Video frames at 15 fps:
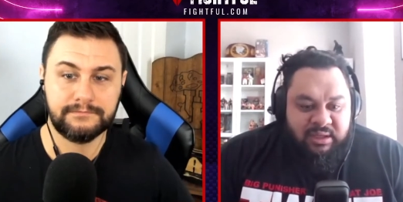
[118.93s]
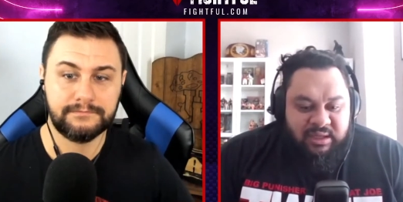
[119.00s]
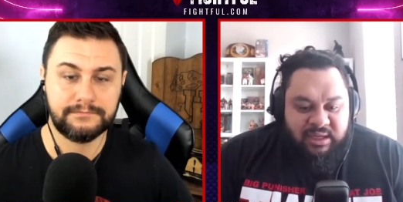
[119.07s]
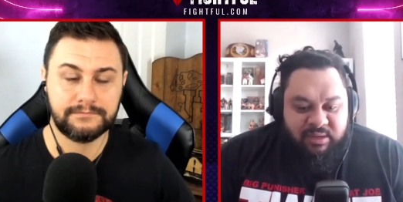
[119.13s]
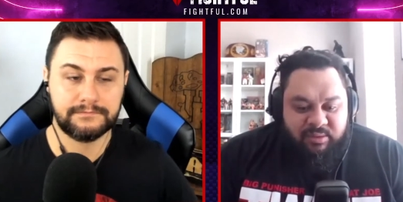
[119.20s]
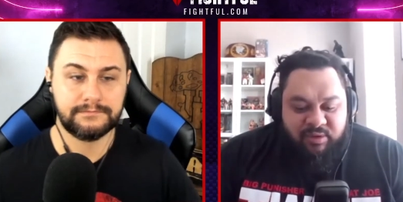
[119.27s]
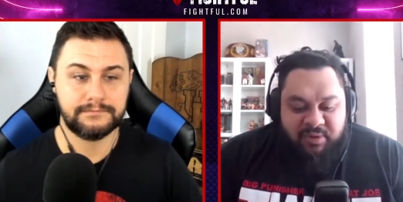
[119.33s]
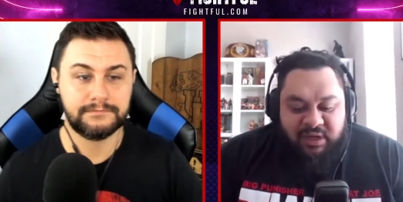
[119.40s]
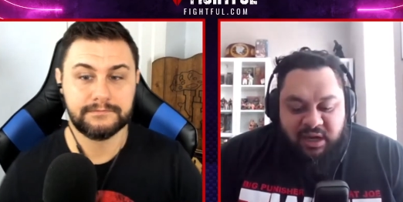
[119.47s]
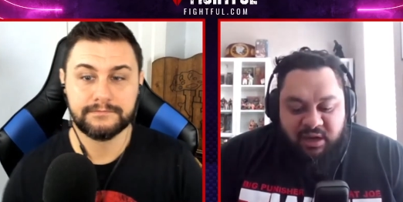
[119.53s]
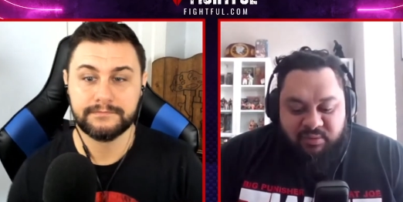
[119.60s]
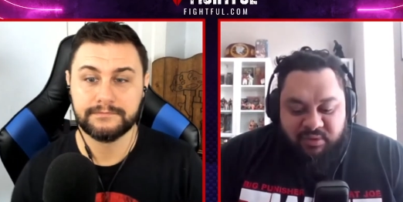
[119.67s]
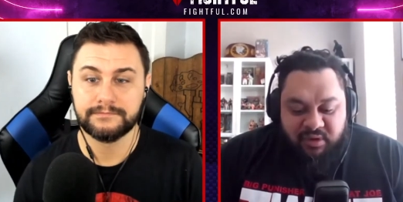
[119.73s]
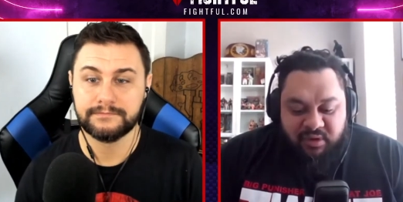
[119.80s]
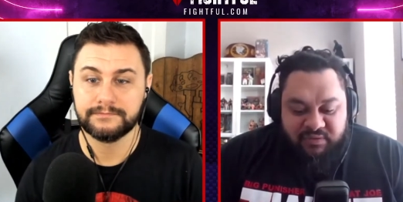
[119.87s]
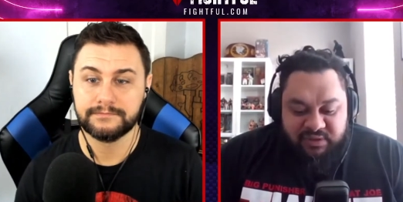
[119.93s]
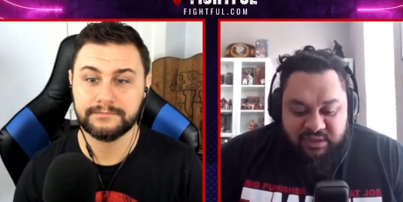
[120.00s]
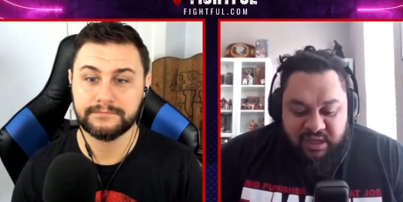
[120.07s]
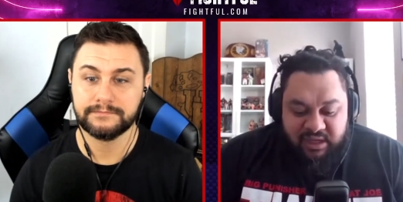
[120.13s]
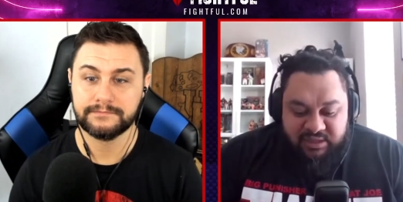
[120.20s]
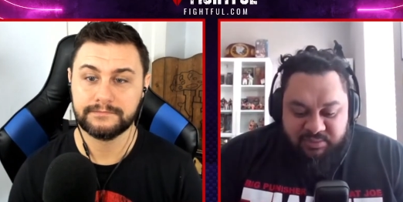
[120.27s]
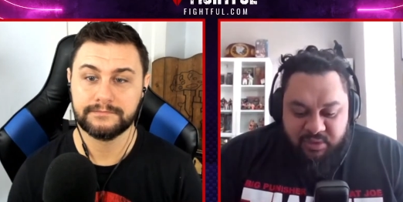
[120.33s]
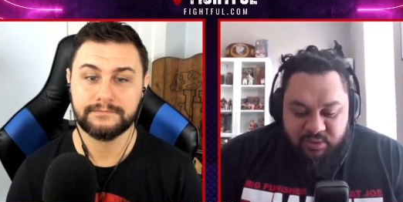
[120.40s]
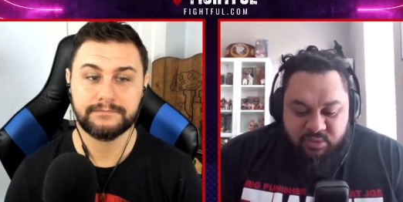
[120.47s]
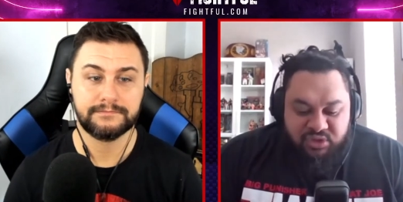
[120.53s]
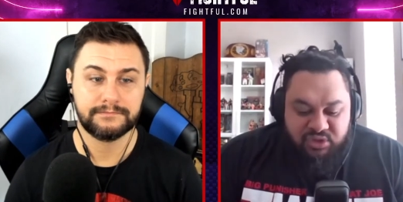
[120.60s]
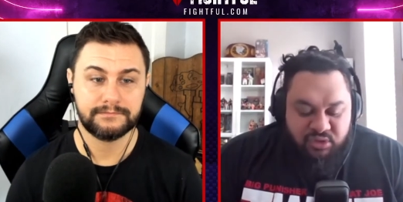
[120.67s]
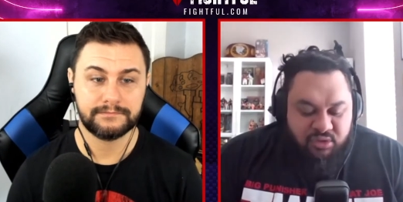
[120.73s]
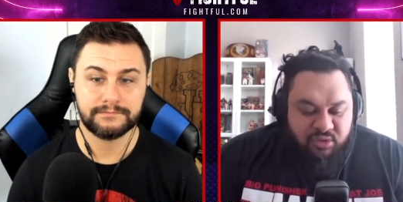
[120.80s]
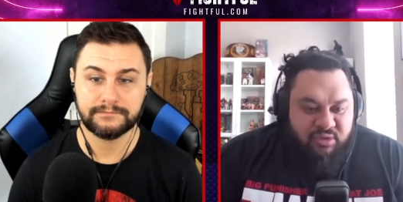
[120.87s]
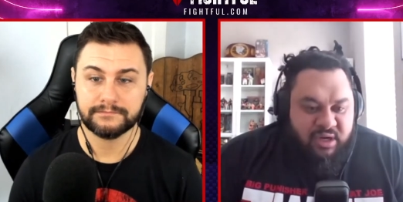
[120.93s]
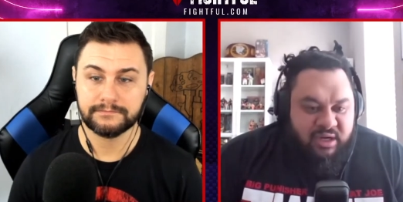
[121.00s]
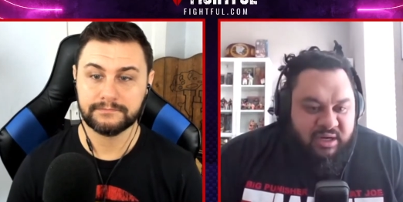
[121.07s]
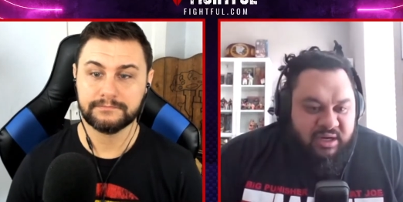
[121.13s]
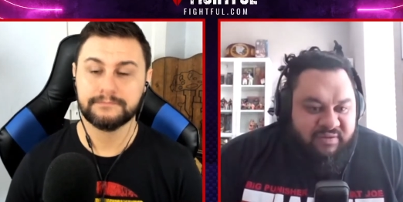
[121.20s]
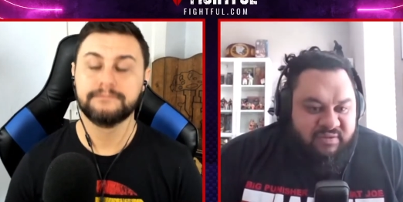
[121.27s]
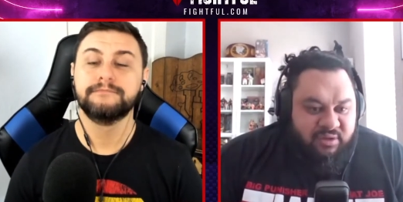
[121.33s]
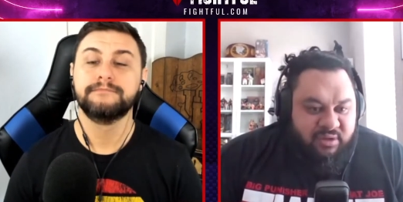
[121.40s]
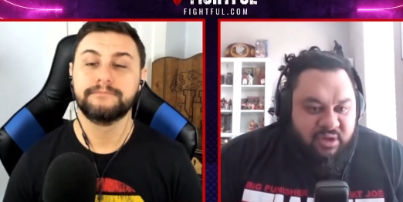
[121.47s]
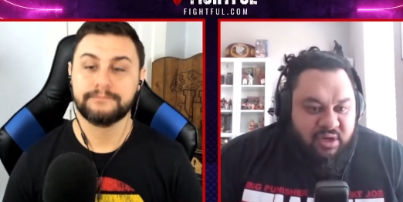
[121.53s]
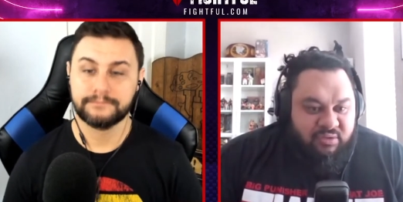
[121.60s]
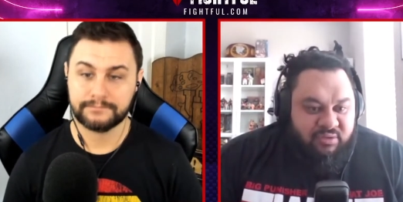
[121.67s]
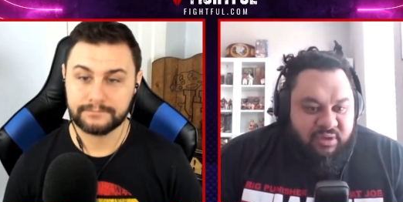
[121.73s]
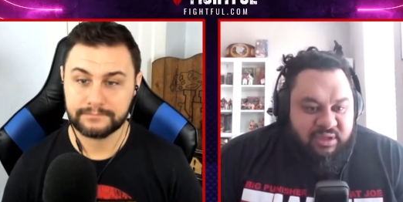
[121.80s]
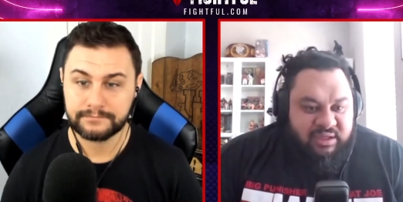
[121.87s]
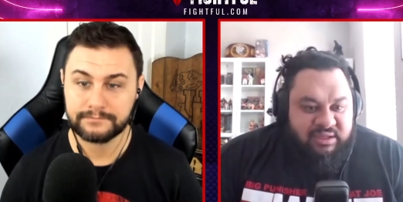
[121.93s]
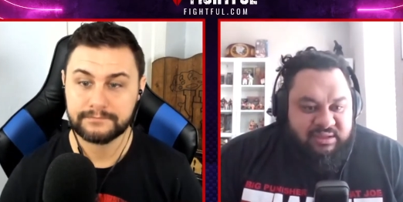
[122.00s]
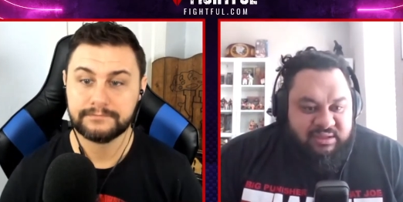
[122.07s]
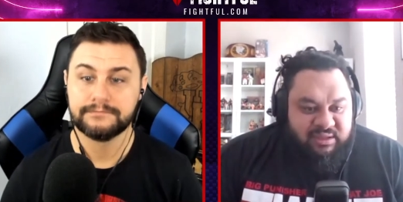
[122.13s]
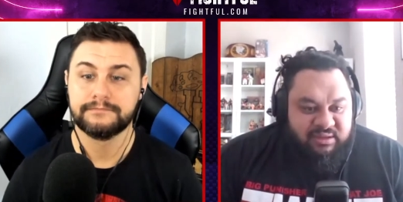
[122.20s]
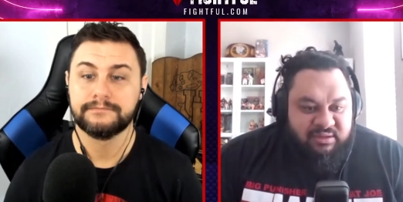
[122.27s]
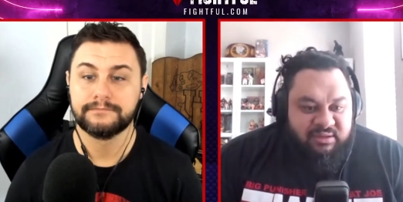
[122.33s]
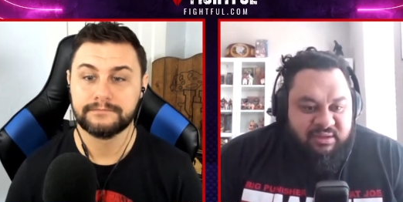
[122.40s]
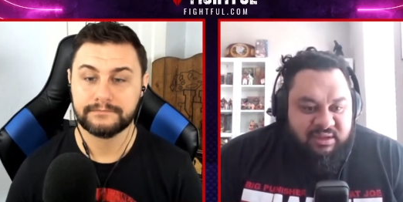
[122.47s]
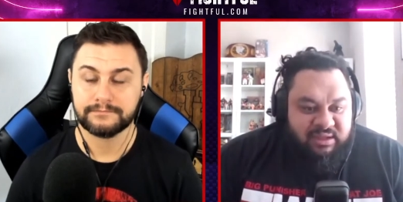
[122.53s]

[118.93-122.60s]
Speaker 1: Um, I've been able to obviously. I spoke with Shawn right after I got released, and